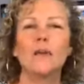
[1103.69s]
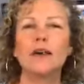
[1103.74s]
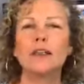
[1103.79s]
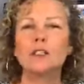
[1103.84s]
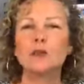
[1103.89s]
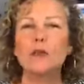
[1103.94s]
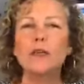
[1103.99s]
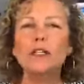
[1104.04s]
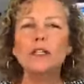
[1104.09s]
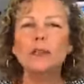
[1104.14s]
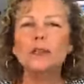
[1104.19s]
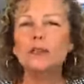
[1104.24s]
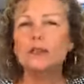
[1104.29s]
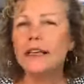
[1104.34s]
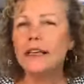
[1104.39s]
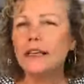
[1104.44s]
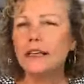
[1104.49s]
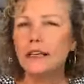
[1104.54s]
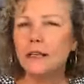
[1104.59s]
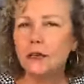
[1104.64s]
Because when you
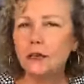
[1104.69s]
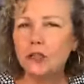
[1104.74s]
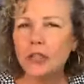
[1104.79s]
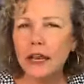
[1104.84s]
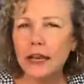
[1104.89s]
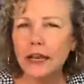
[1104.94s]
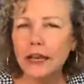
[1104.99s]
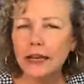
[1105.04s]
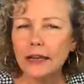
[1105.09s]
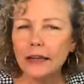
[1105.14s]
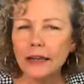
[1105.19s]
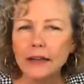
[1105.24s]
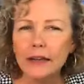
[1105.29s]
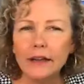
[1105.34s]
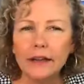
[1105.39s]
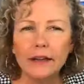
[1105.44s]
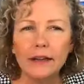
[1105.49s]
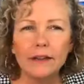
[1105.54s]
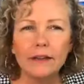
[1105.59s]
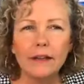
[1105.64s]
say ketogenic,
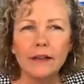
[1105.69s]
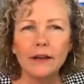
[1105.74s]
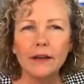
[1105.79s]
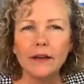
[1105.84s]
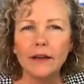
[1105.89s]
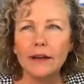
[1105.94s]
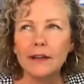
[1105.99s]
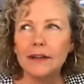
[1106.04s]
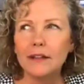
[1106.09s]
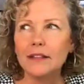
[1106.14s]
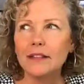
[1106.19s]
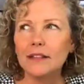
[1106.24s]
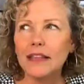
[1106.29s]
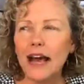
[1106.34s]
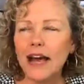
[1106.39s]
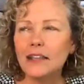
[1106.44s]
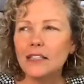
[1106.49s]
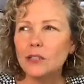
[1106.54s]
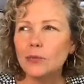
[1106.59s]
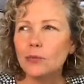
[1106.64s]

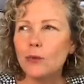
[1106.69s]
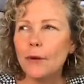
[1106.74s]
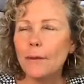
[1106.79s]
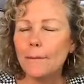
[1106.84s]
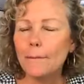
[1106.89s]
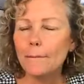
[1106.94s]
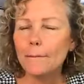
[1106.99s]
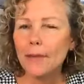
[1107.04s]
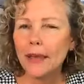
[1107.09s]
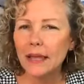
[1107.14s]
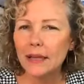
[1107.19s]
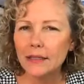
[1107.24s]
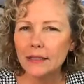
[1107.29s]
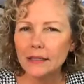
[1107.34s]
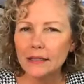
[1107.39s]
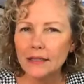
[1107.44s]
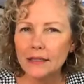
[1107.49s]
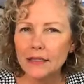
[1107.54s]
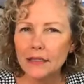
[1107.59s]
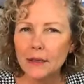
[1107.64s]
that's what
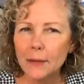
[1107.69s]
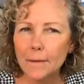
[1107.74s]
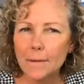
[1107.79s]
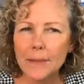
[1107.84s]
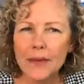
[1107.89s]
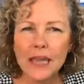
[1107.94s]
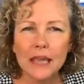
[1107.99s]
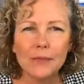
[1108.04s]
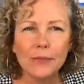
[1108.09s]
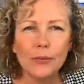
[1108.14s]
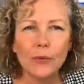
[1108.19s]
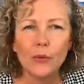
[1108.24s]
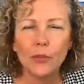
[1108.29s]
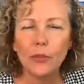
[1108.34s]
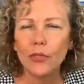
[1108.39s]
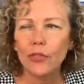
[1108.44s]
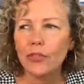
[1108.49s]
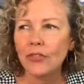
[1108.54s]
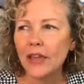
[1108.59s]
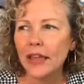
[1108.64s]
makes
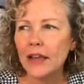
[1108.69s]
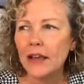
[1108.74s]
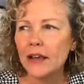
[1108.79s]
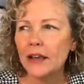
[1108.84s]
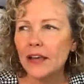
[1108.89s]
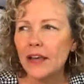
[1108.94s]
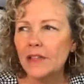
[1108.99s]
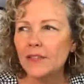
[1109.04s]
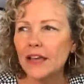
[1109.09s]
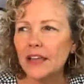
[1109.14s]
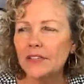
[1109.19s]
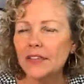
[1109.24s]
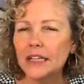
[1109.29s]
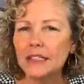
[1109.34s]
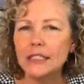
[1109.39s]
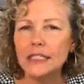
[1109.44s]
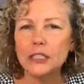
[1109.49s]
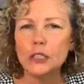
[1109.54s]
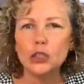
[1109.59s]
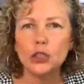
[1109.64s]
people think that
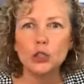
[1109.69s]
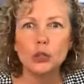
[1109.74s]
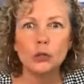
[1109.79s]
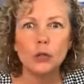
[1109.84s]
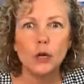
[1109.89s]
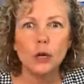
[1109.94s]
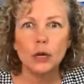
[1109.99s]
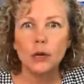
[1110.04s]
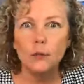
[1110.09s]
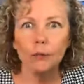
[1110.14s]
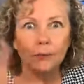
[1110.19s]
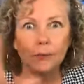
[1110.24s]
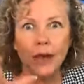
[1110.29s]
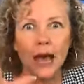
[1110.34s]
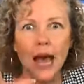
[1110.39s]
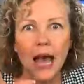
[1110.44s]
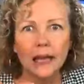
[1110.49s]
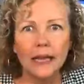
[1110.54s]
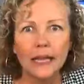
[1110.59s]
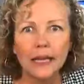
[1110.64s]
they need to
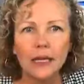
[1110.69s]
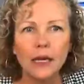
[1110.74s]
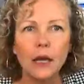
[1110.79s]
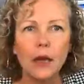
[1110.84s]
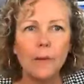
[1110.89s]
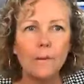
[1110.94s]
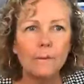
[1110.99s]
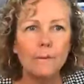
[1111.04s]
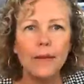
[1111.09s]
panic,